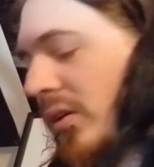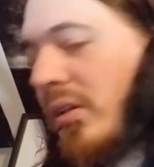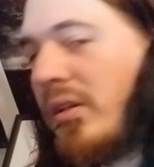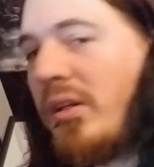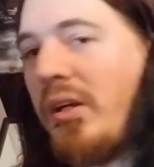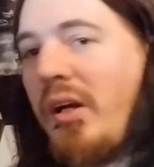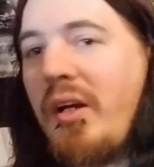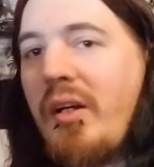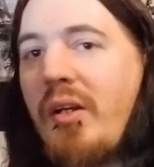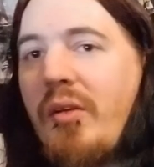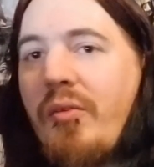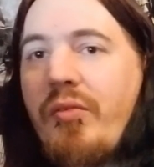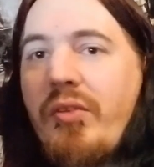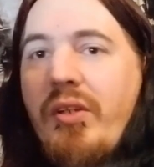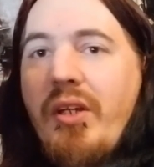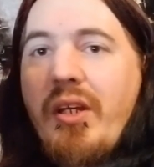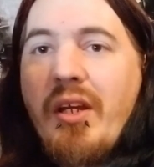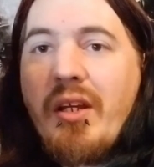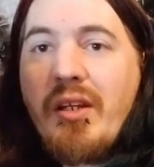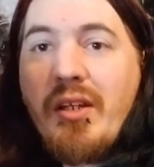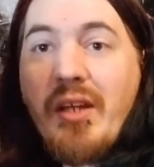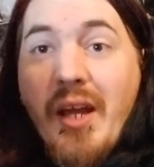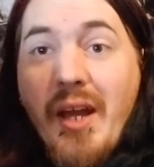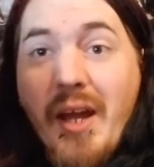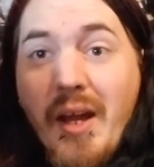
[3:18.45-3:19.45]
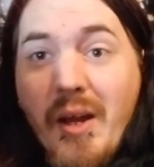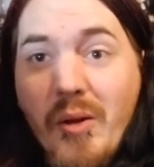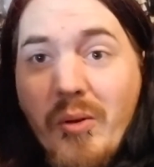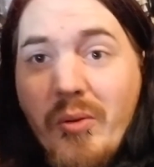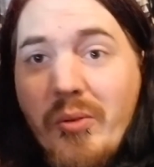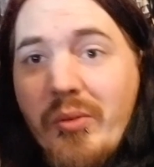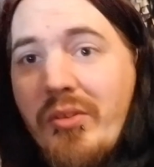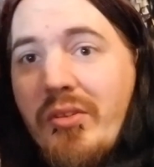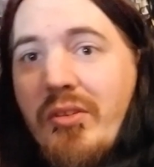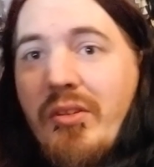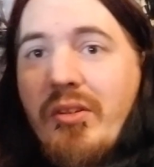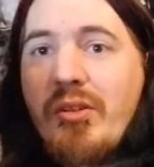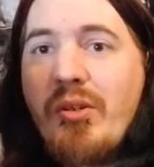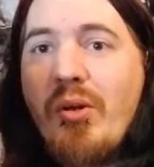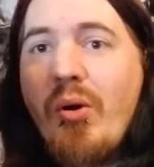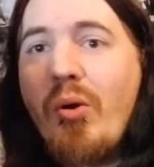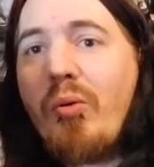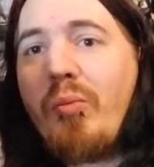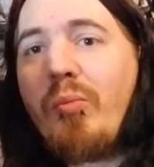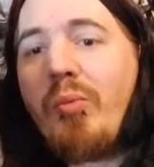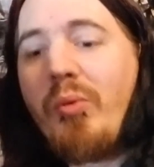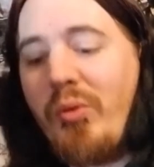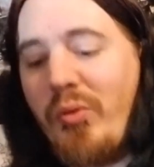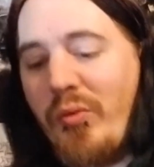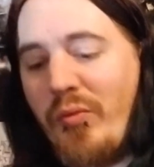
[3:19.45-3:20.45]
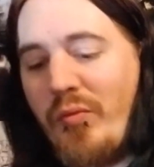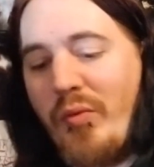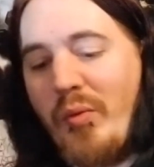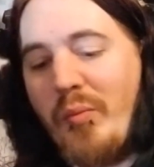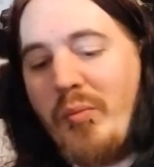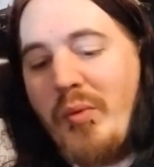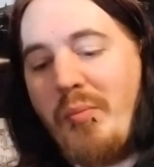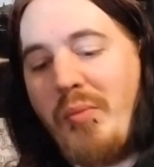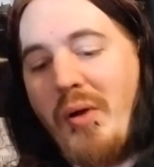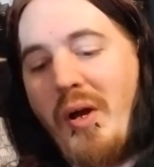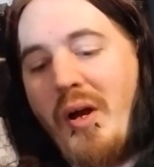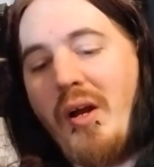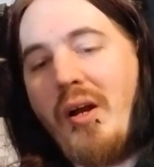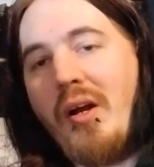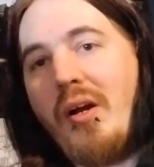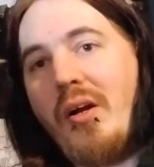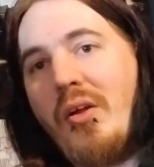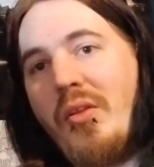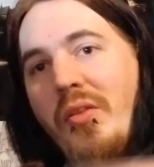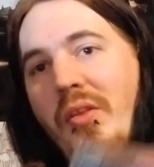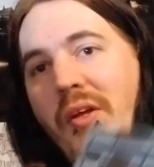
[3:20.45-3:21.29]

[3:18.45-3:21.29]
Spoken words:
kind of kick out Goatmoon from the pile,